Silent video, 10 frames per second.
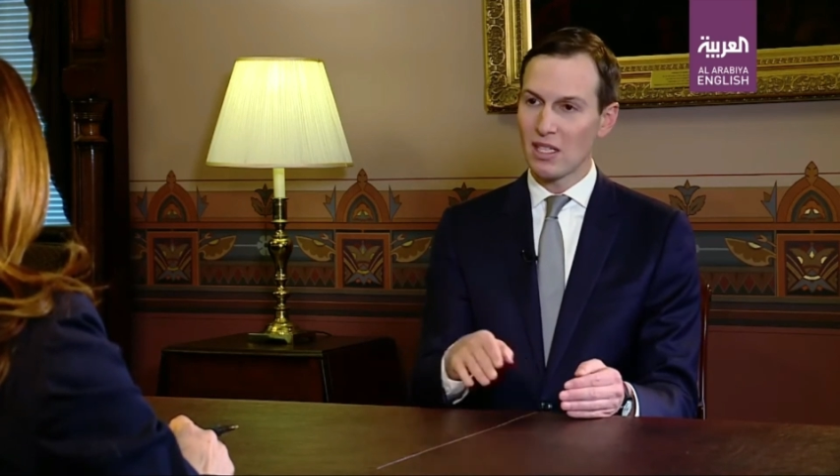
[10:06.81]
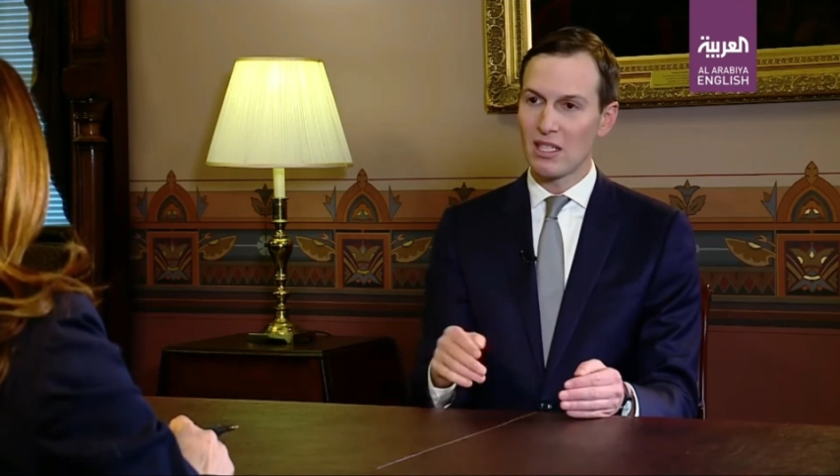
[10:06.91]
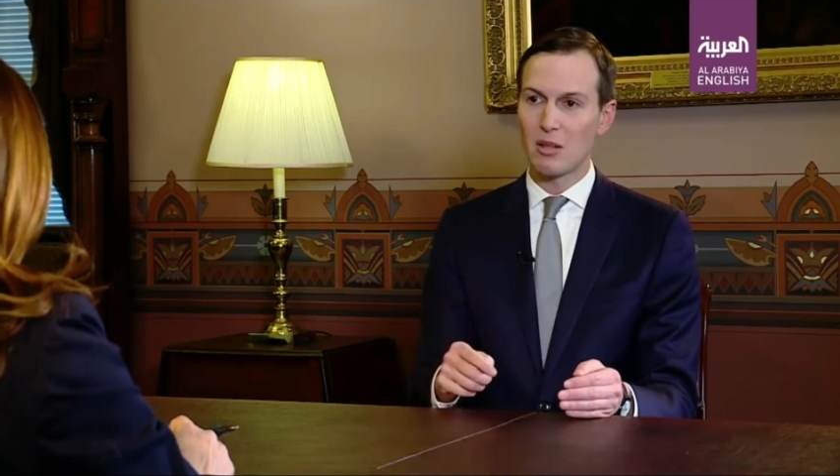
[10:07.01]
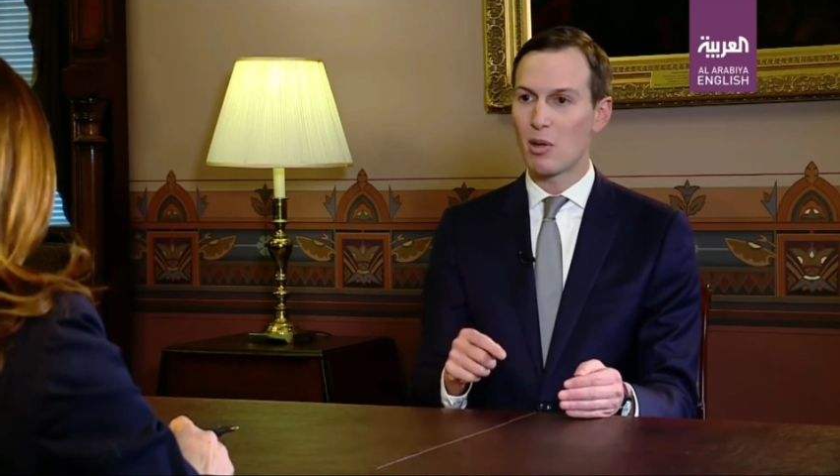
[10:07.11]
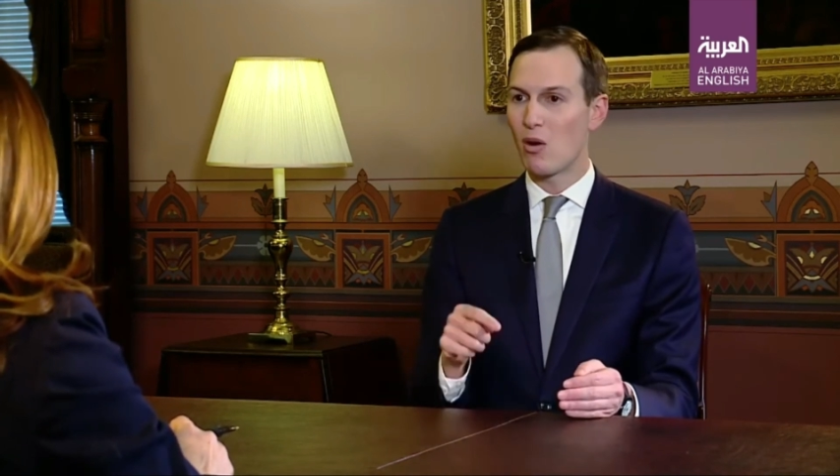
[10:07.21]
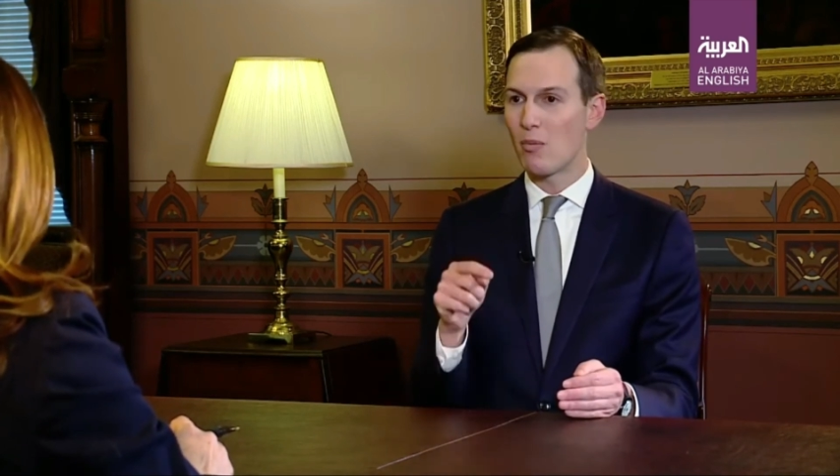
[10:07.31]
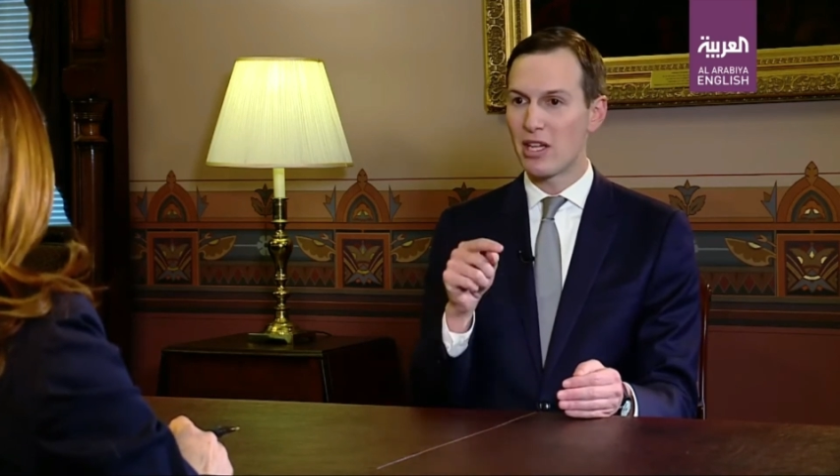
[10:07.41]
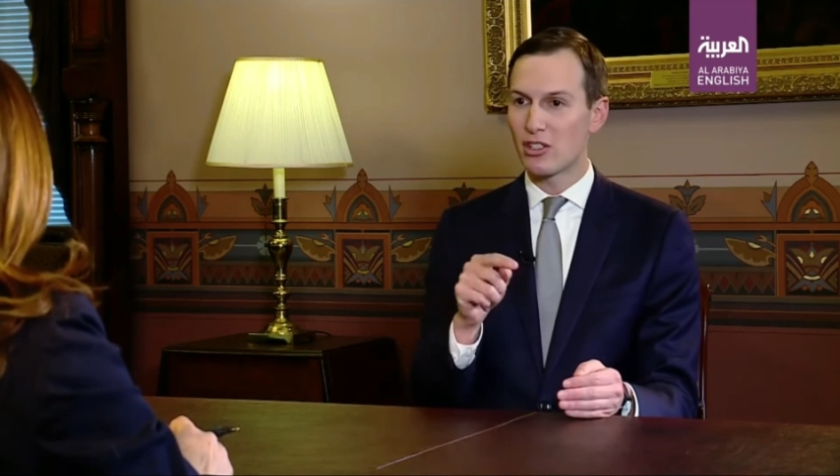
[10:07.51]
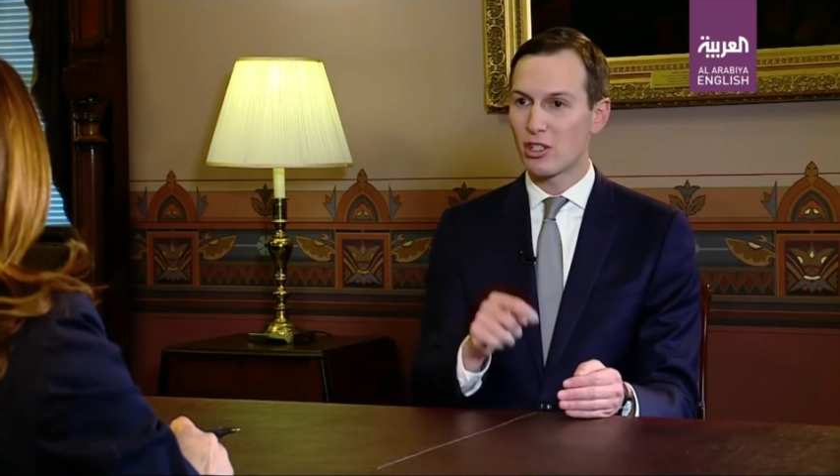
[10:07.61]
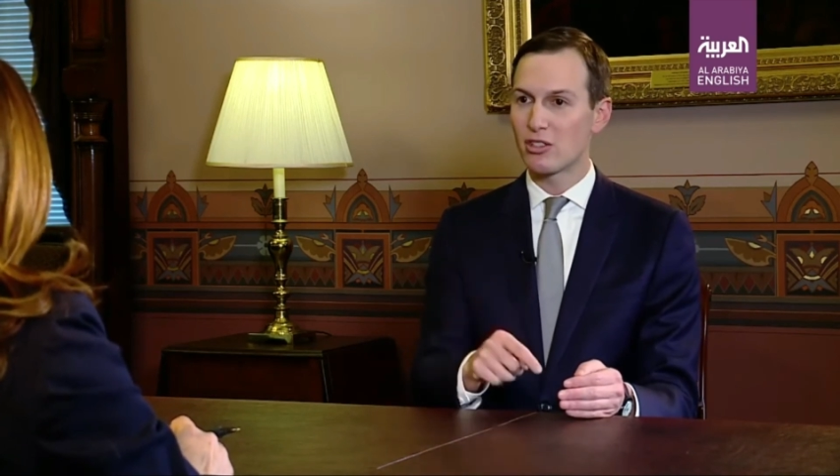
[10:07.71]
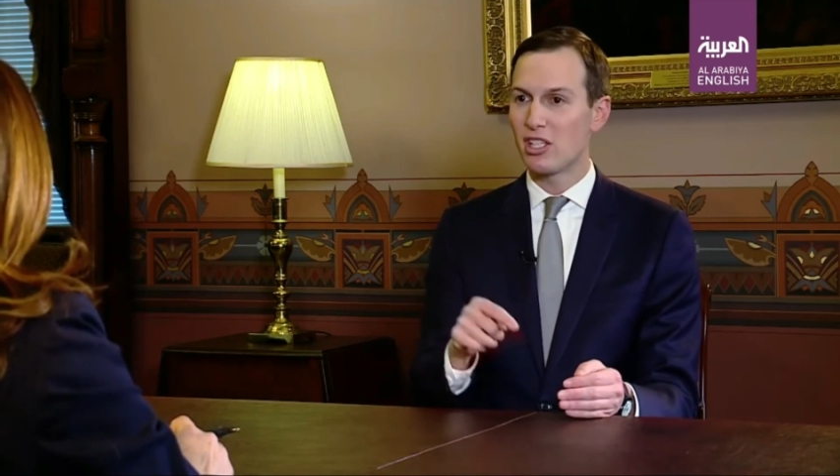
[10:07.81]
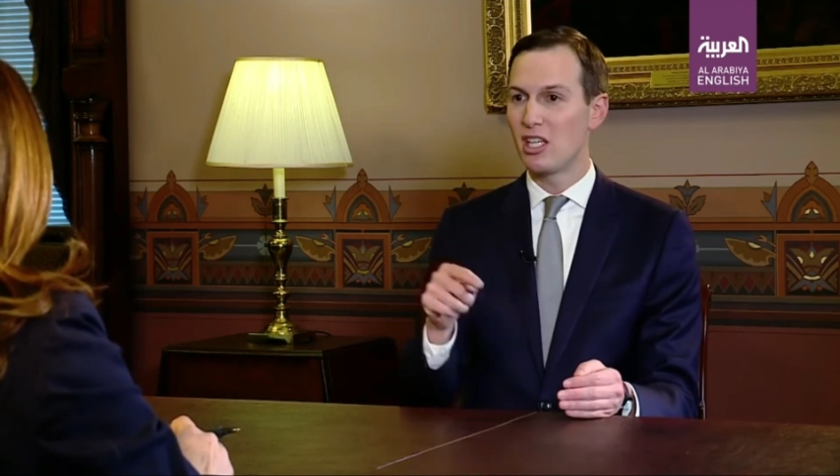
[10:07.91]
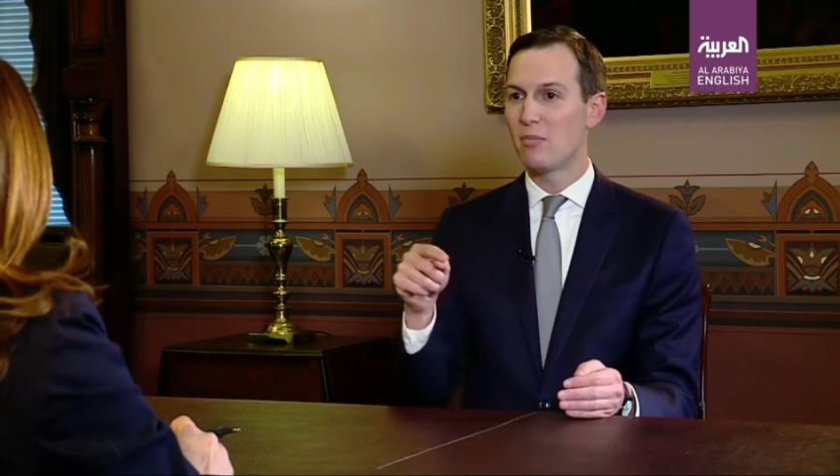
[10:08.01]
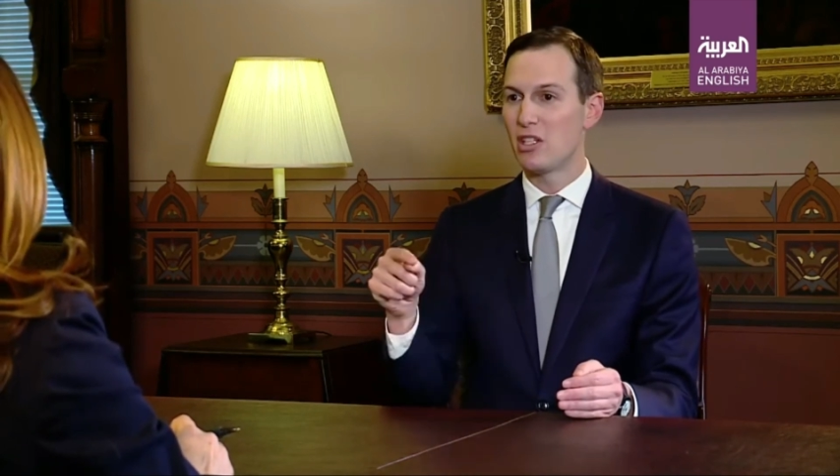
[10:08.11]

let them go on page 13,